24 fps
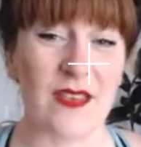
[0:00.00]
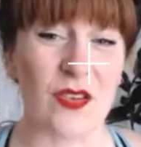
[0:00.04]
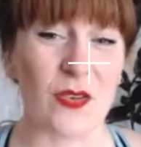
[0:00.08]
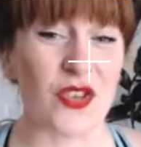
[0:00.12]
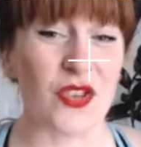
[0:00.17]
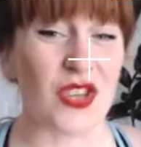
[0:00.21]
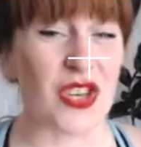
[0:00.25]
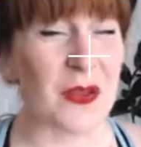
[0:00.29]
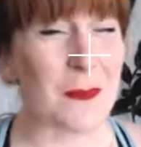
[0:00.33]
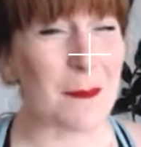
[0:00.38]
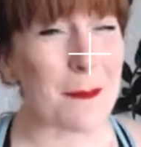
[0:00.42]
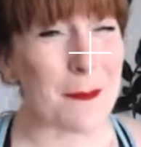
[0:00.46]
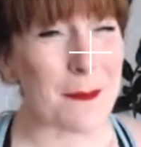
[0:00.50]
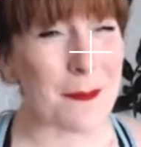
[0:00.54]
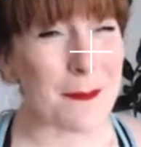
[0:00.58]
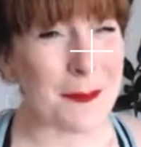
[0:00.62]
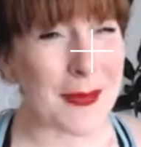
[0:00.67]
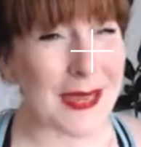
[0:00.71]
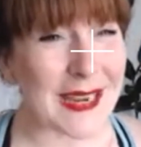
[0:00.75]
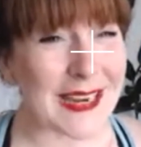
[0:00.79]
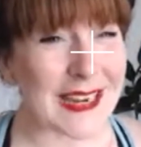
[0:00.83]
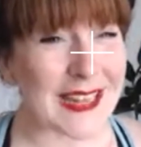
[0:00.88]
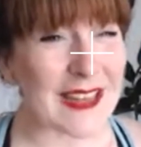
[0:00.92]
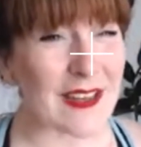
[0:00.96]
Social
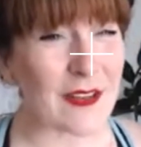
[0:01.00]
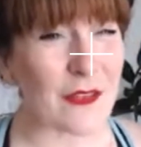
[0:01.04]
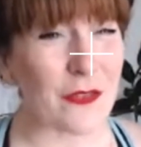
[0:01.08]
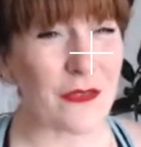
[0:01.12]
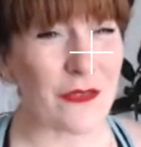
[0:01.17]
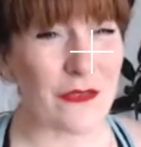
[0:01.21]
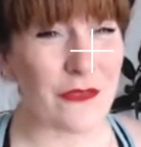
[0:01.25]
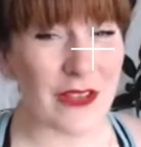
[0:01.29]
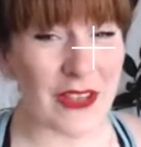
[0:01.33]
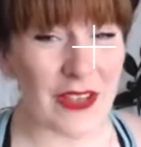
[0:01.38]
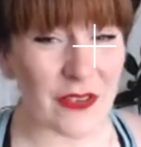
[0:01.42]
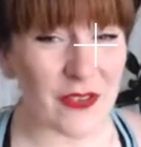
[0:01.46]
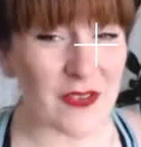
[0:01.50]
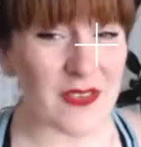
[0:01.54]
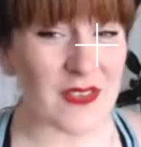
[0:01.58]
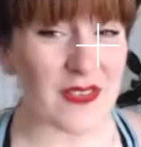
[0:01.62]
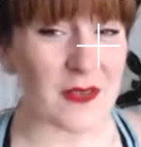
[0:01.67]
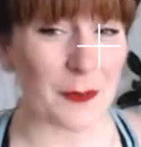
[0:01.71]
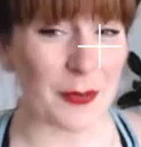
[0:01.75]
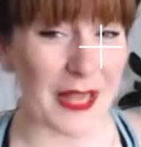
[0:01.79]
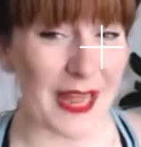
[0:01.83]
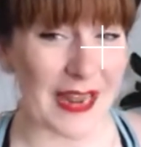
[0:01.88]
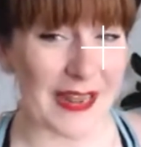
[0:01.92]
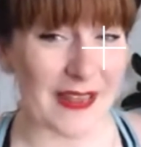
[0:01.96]
media fills
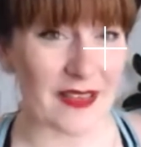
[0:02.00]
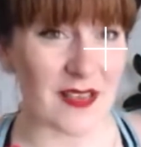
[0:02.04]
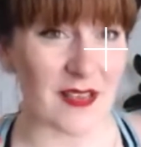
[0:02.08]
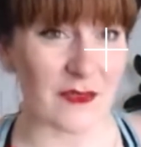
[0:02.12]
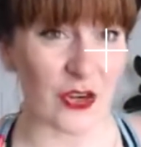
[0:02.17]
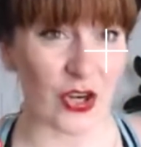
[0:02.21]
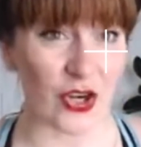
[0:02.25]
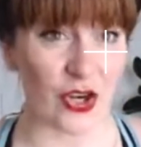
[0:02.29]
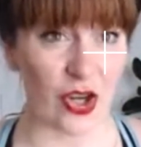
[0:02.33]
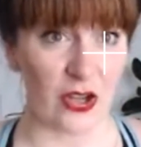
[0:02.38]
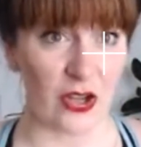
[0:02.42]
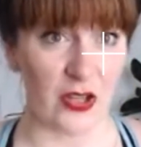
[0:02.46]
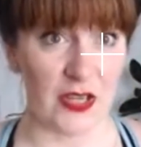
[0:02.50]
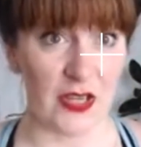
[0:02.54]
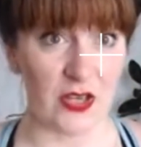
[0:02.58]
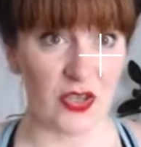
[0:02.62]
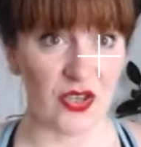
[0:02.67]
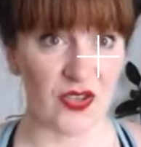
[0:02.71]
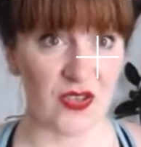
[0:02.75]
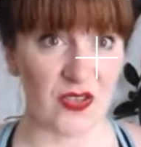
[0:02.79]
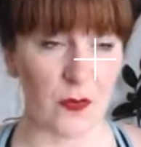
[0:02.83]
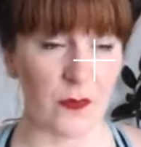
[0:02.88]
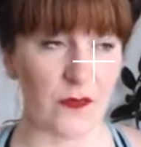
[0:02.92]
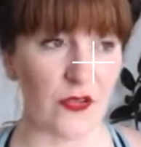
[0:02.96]
the blanks of our
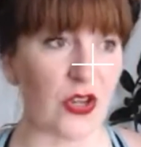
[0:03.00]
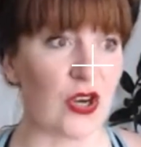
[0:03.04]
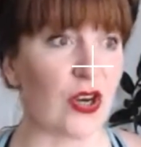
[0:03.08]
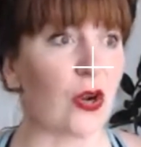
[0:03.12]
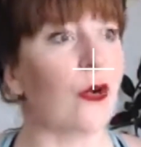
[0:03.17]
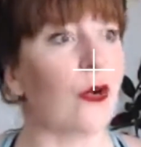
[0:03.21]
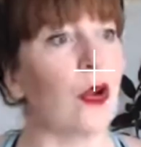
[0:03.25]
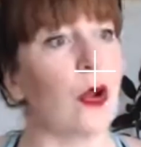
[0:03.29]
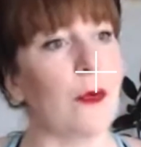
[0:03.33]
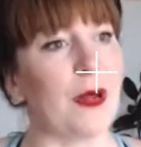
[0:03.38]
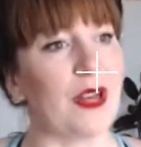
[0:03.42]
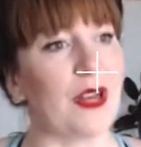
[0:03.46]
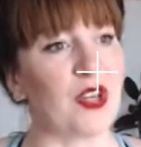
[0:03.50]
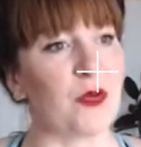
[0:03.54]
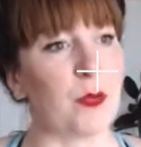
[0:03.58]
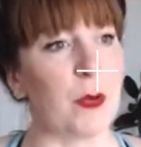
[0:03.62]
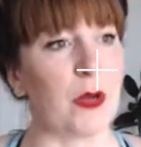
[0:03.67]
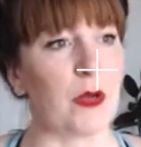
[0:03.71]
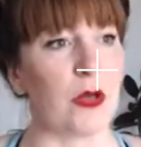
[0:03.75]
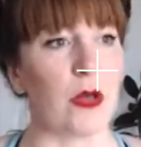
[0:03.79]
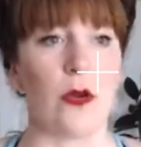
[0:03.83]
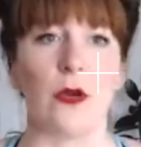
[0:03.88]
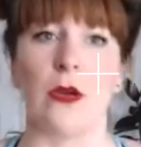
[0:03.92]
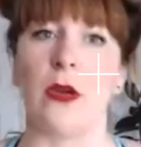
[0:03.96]
knowledge. So if you don't know much
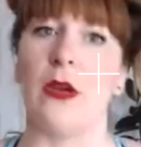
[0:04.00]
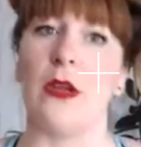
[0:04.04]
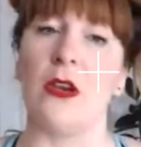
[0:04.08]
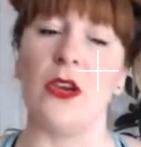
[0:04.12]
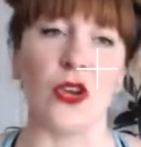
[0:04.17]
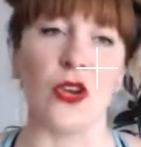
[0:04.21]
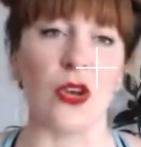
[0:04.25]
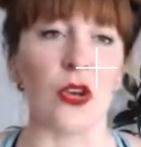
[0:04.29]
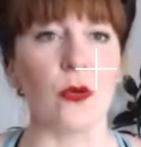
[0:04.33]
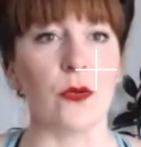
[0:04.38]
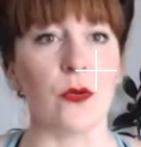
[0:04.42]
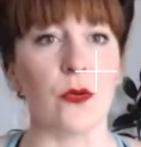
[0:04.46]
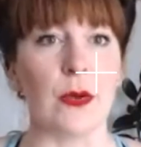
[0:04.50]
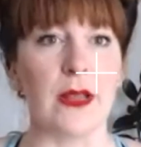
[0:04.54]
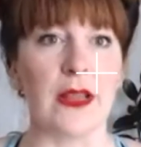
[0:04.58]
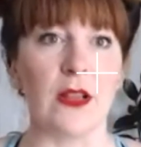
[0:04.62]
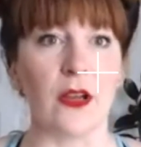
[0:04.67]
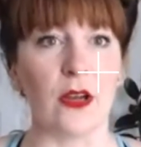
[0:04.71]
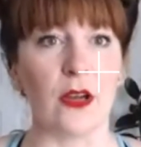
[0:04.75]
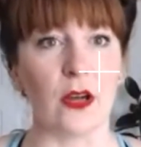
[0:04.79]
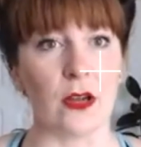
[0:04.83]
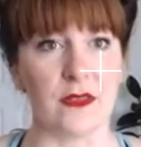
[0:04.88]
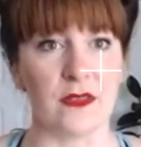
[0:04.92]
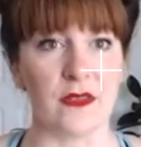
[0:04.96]
about yoga and you go and
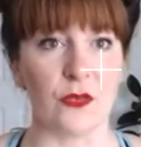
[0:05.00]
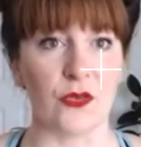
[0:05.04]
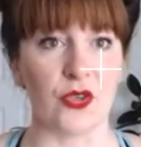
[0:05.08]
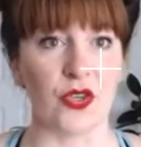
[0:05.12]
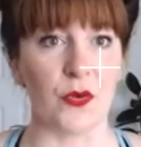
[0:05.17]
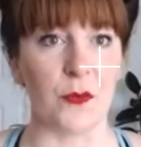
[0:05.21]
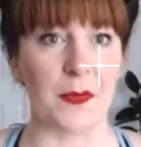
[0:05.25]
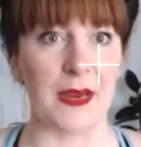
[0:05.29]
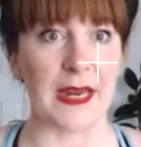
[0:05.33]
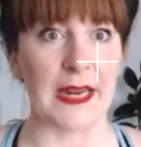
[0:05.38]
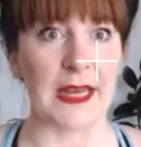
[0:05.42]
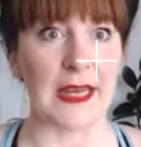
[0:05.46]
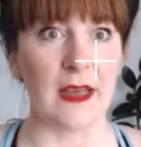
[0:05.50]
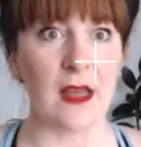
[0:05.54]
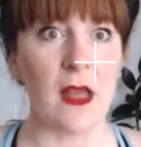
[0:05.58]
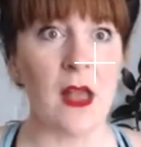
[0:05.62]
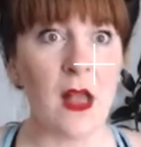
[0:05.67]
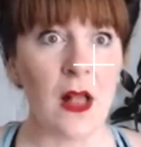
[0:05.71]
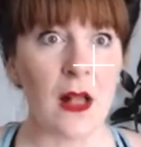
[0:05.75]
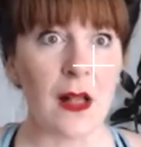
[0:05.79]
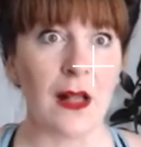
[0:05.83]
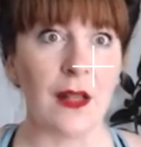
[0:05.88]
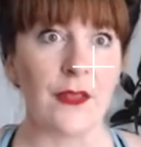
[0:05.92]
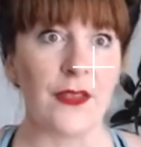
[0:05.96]
look on social media,
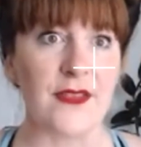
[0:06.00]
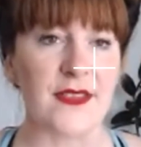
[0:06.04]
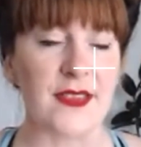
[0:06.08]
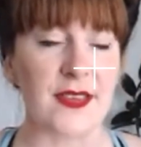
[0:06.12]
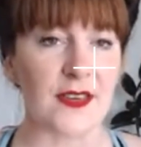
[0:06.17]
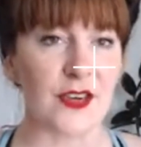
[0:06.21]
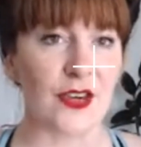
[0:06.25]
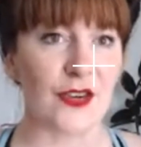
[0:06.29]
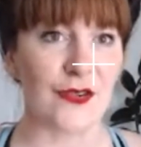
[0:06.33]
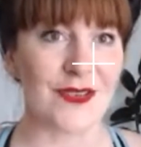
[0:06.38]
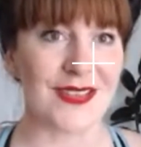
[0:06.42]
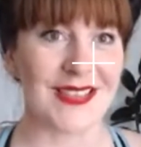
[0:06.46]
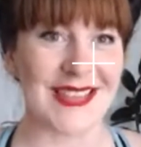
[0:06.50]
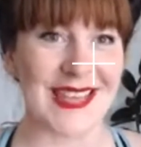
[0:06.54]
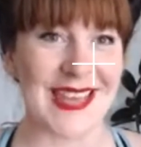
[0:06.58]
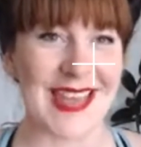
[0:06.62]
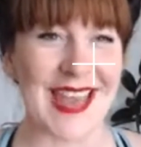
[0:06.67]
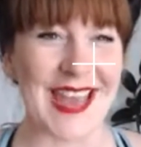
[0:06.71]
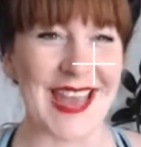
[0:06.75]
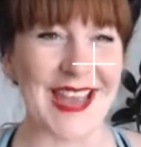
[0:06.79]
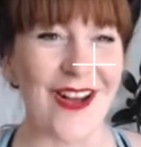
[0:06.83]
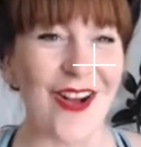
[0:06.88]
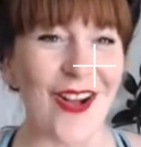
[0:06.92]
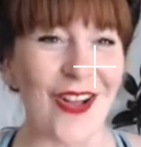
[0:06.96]
all of a sudden you're
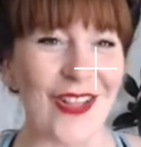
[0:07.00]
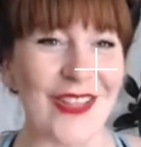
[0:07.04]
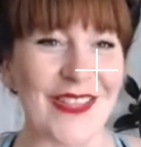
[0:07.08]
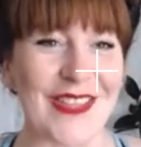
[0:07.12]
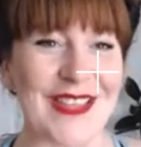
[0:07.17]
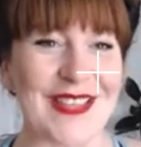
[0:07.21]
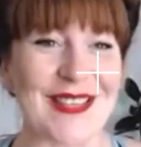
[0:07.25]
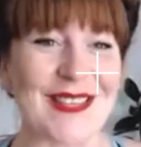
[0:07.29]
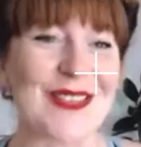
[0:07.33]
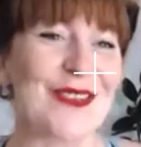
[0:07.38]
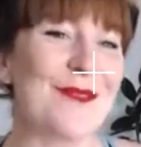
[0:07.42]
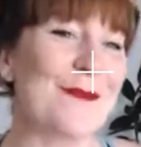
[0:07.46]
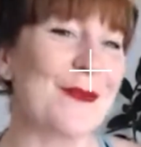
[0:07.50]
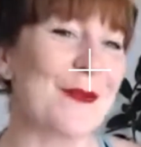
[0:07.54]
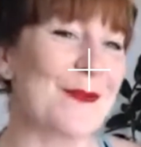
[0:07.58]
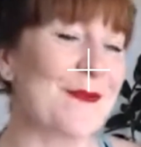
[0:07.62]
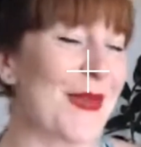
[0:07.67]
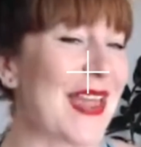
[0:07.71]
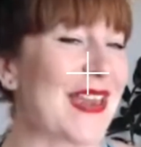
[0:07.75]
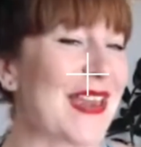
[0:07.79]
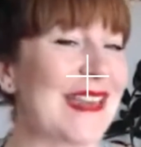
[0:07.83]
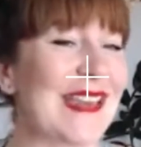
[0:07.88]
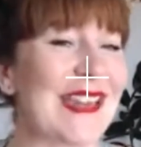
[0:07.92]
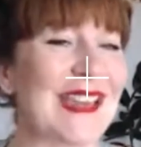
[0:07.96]
seeing all these super
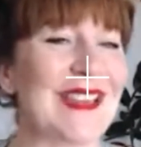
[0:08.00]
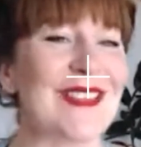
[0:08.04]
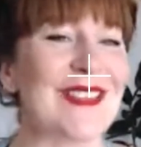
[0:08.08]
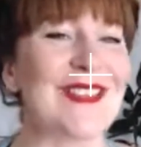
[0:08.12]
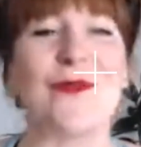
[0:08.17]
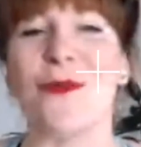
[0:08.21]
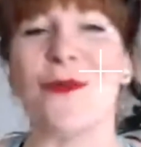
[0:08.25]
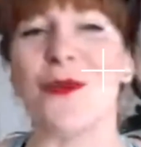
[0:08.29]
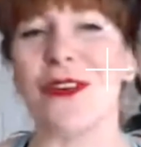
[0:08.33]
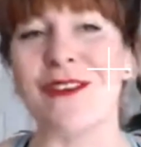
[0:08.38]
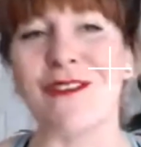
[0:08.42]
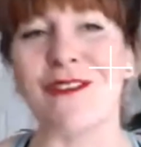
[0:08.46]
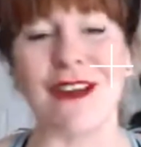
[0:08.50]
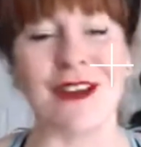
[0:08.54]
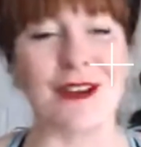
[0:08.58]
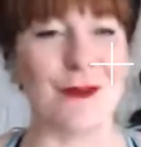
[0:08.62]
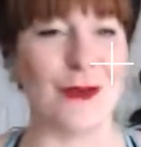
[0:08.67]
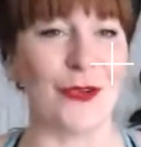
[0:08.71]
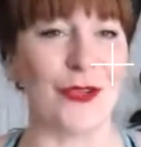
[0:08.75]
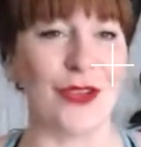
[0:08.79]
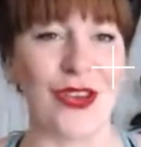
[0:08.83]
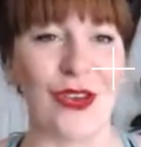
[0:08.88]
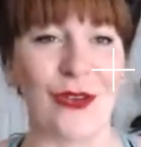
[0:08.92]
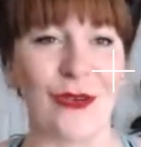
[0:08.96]
bendy, super
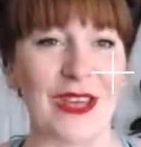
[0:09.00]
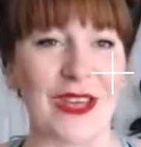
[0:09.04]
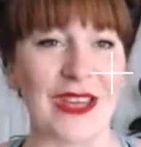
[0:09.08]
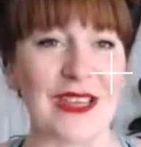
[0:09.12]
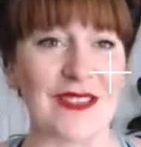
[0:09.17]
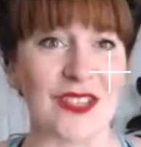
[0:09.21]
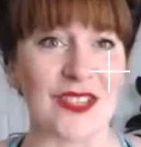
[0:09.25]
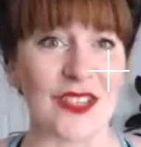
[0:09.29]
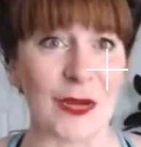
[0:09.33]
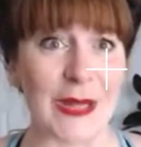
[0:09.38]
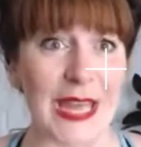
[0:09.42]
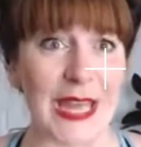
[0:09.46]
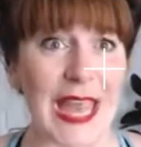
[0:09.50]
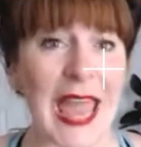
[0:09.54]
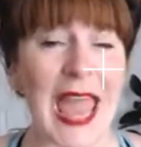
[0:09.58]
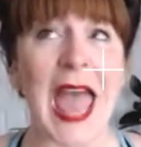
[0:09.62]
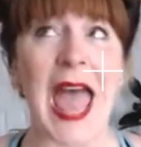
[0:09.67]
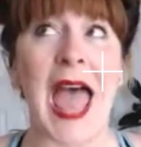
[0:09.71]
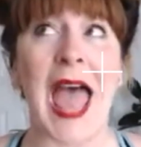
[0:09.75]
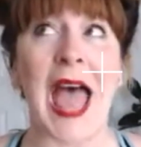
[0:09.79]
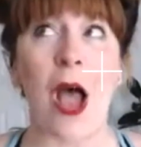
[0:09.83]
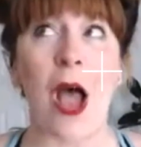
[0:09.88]
incredible yogis doing